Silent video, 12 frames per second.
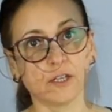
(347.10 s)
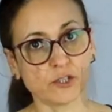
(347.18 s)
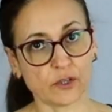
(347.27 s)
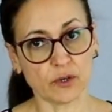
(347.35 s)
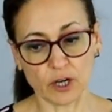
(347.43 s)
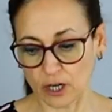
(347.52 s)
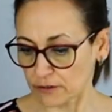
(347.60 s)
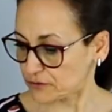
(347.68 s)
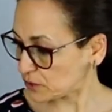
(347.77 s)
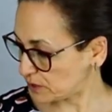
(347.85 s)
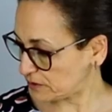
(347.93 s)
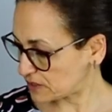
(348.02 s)
So
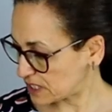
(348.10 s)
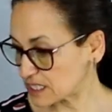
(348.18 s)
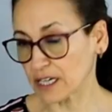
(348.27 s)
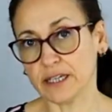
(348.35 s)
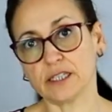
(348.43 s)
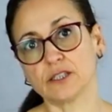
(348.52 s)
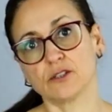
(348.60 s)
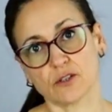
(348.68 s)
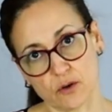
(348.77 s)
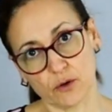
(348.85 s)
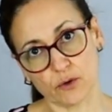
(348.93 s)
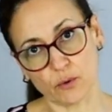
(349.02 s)
after we've decided
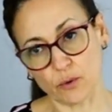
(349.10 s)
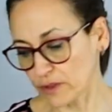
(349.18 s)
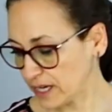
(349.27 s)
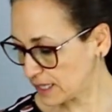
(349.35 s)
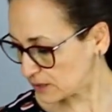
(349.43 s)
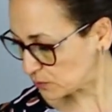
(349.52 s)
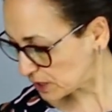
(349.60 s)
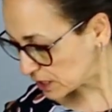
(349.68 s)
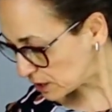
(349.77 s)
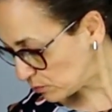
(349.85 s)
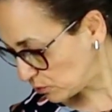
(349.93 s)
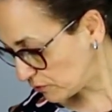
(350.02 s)
on all that, we
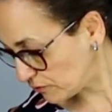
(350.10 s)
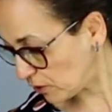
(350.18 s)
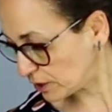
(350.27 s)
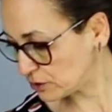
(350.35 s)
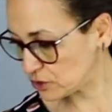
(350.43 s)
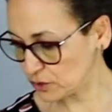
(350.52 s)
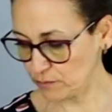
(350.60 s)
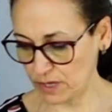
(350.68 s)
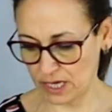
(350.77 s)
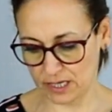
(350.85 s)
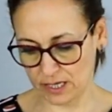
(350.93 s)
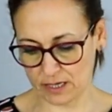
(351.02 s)
can move on to
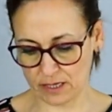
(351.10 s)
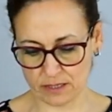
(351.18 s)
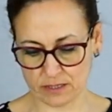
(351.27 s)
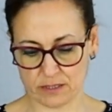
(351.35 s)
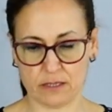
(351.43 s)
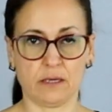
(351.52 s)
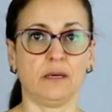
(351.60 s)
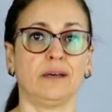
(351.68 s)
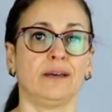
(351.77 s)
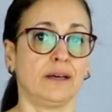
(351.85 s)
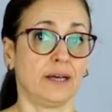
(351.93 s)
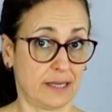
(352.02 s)
making
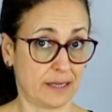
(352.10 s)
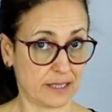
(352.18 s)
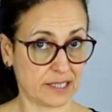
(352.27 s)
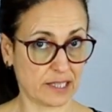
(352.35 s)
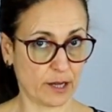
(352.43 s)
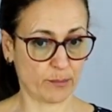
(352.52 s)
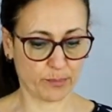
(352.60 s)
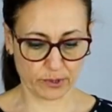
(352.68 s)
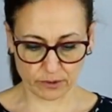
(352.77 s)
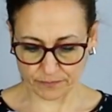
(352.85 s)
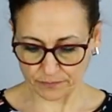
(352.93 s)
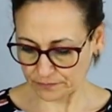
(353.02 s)
the
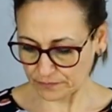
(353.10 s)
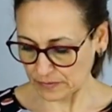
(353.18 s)
sample.